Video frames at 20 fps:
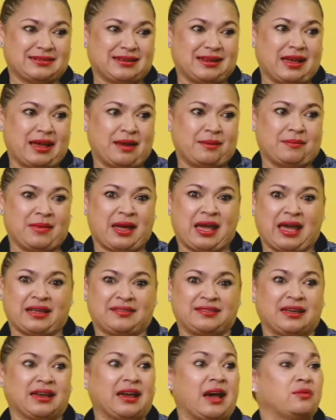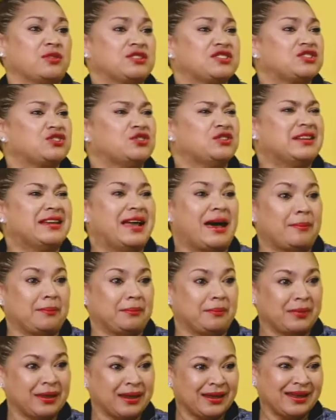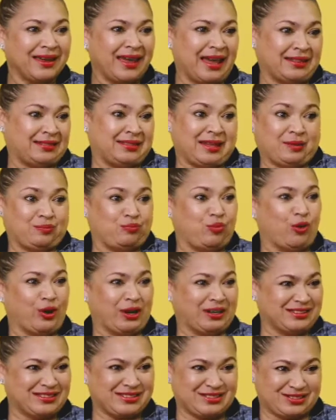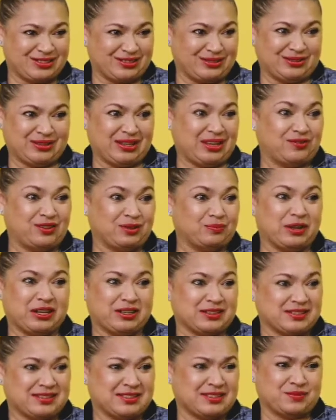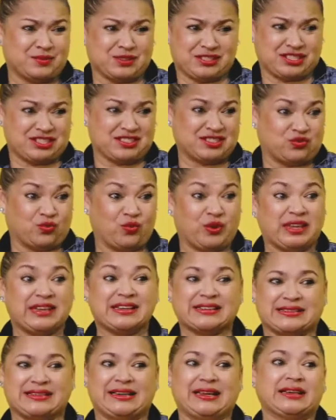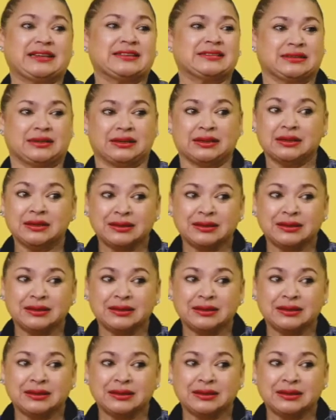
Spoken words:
I think I was too numb at that point to even, because this was just weeks later.